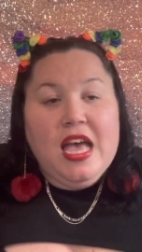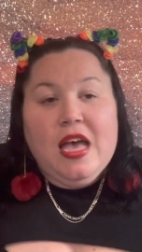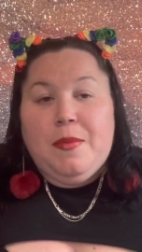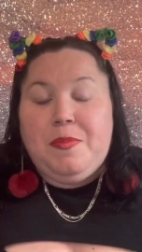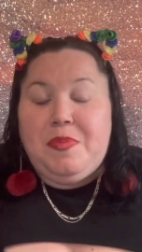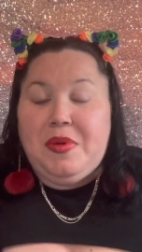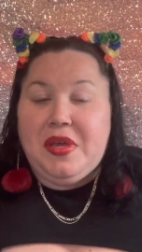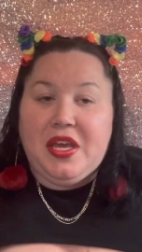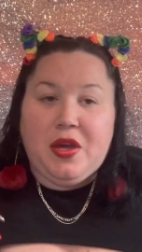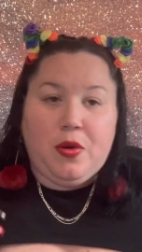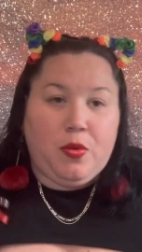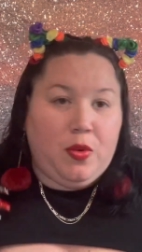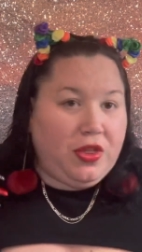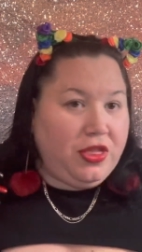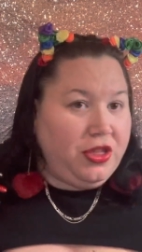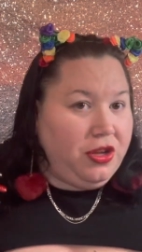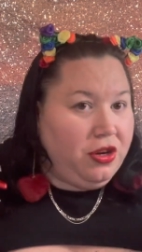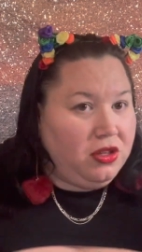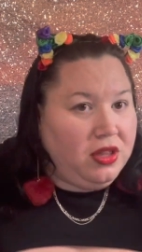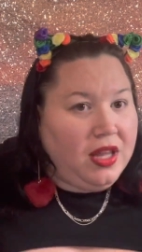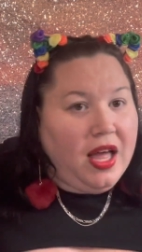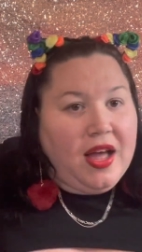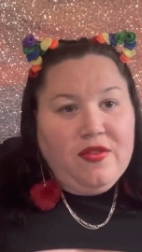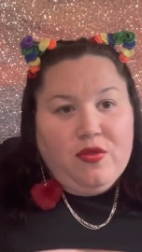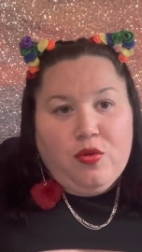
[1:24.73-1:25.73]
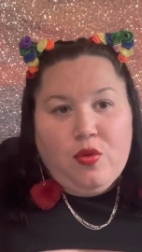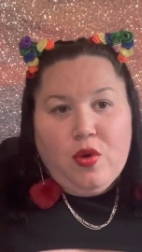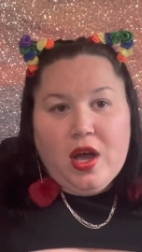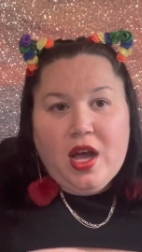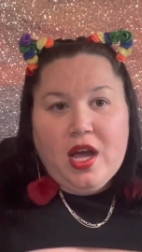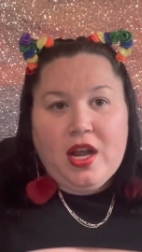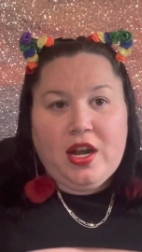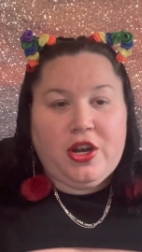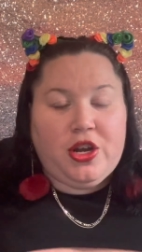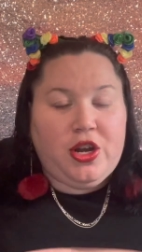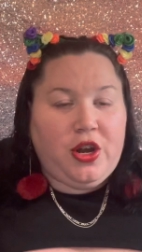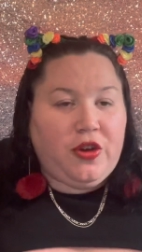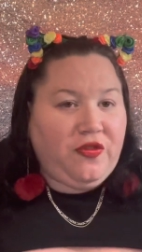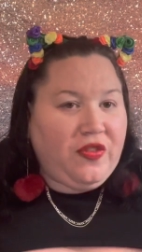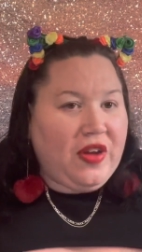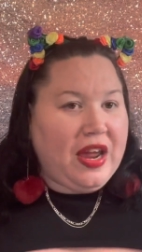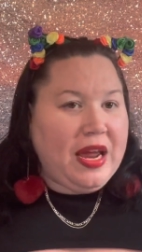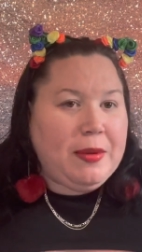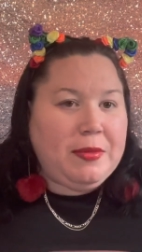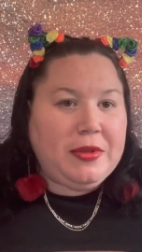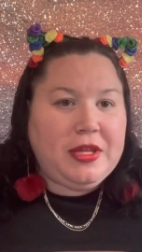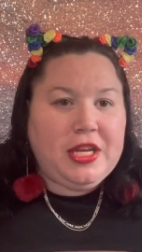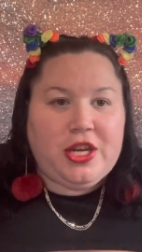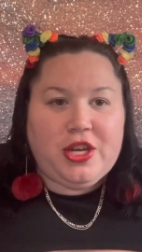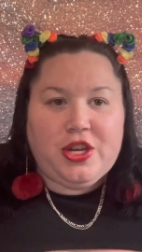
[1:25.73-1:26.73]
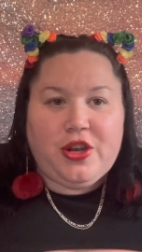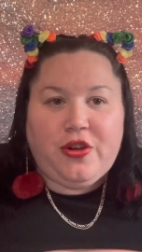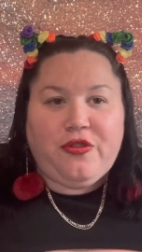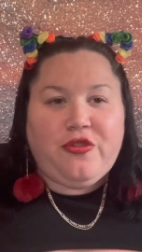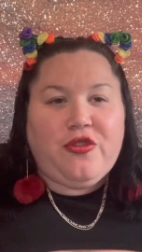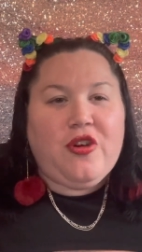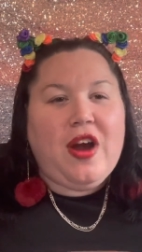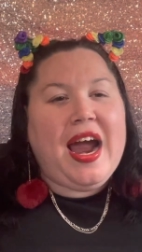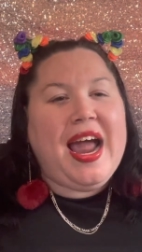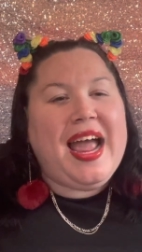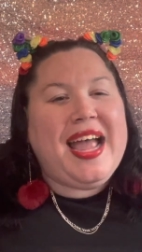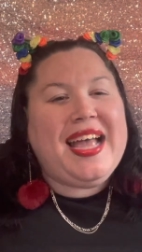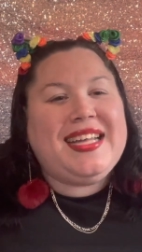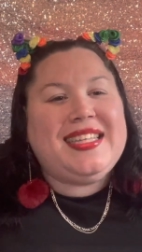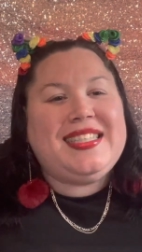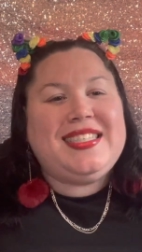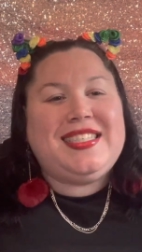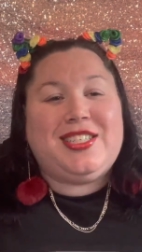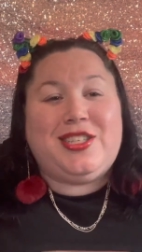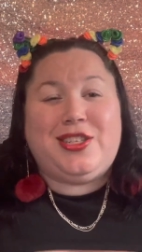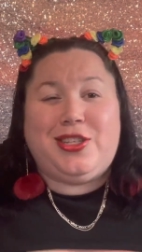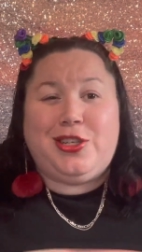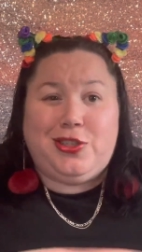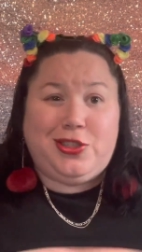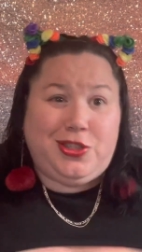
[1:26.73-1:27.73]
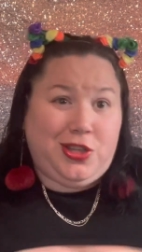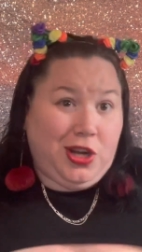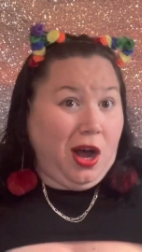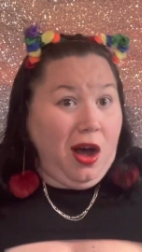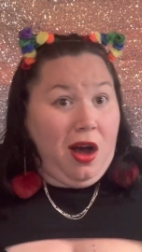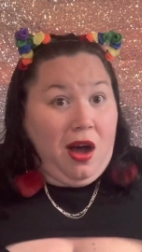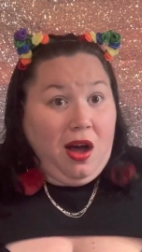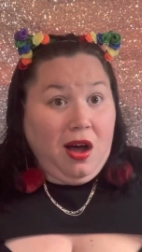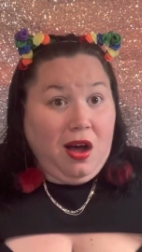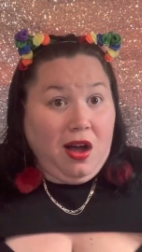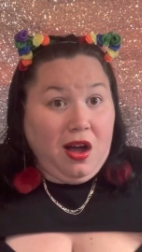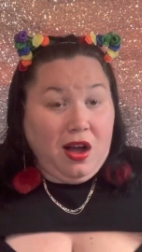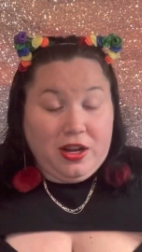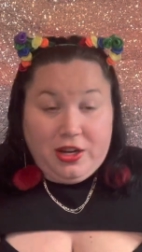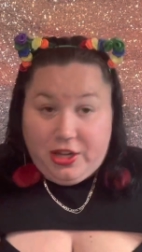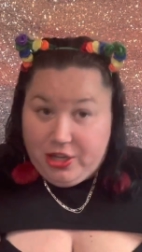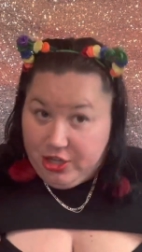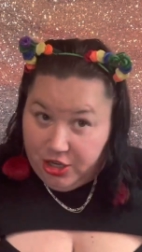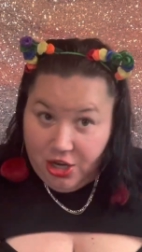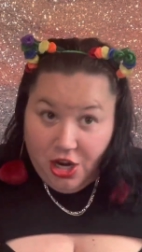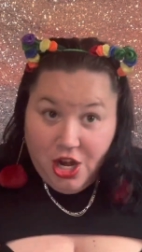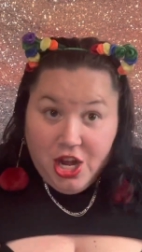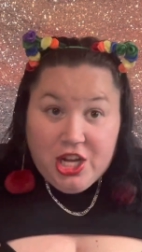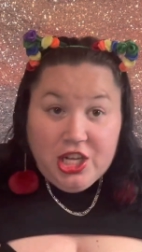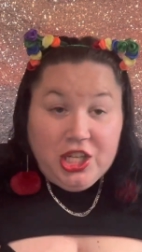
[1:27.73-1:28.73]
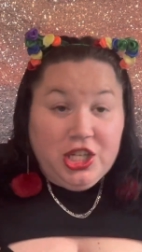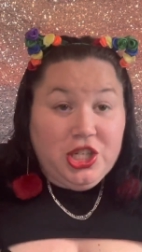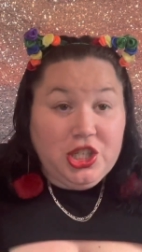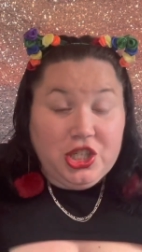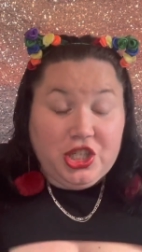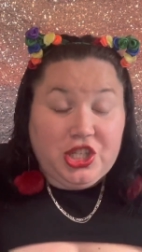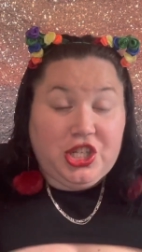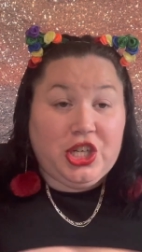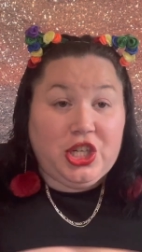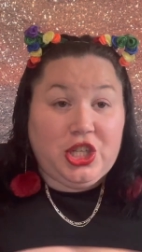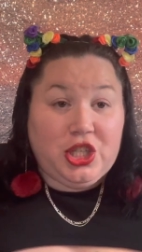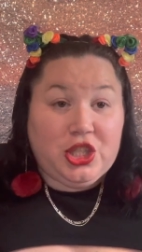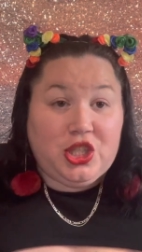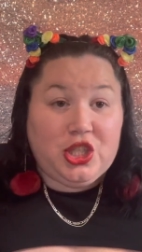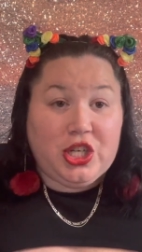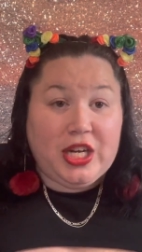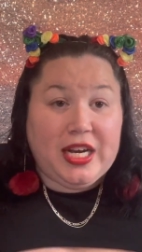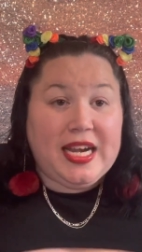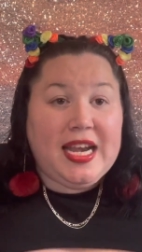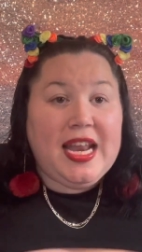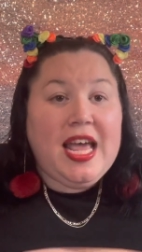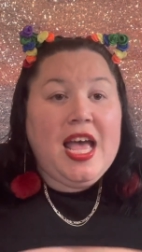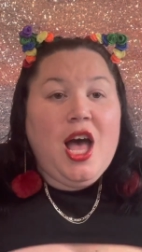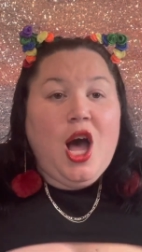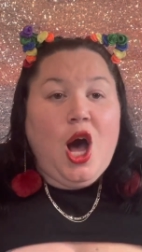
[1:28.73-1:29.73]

be it with your loved one or your family or your friends or your dog or your children.